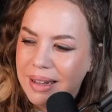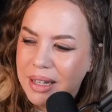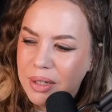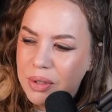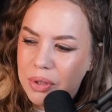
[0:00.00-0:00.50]
I
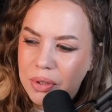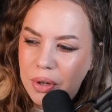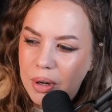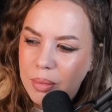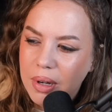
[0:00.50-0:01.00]
guess
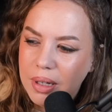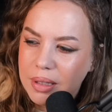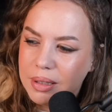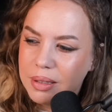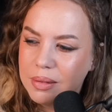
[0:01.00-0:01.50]

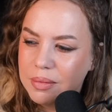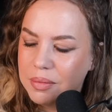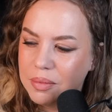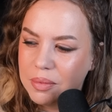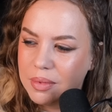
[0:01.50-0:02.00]
Starbucks
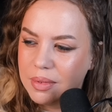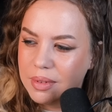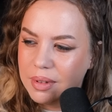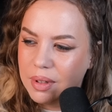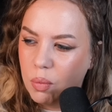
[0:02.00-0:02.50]

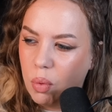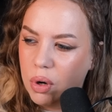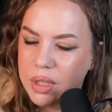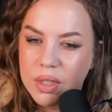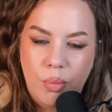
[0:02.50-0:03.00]

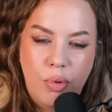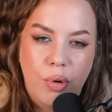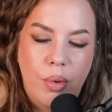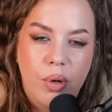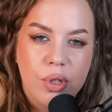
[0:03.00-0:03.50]
wanted some
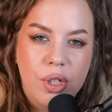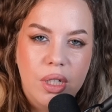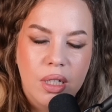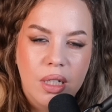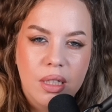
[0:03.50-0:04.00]

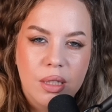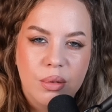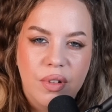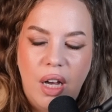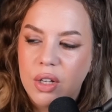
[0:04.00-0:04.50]
promotion in this
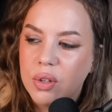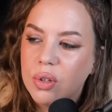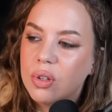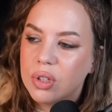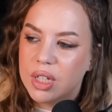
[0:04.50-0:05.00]
movie. I
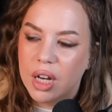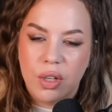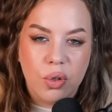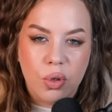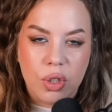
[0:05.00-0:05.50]
Googled it. I
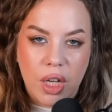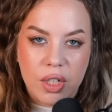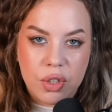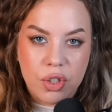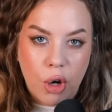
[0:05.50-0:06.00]
Googled like
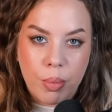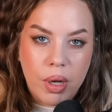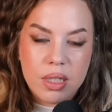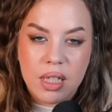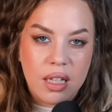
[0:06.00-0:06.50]

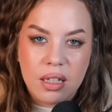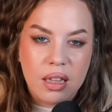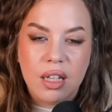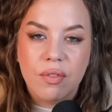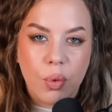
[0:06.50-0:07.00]
Starbucks and
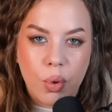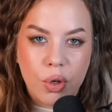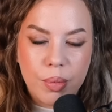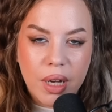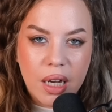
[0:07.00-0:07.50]
Leave the
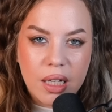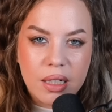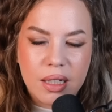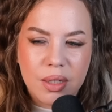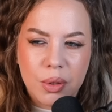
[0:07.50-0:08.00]
World
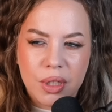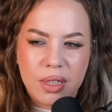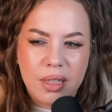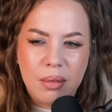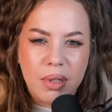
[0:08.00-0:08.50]
Behind because I was like,
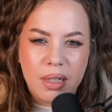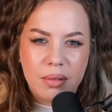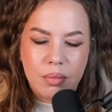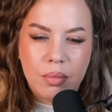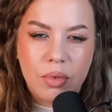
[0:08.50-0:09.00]
is
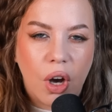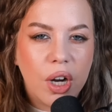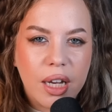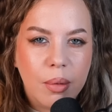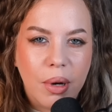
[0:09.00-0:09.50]
anybody
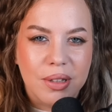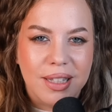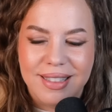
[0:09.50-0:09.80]
talking about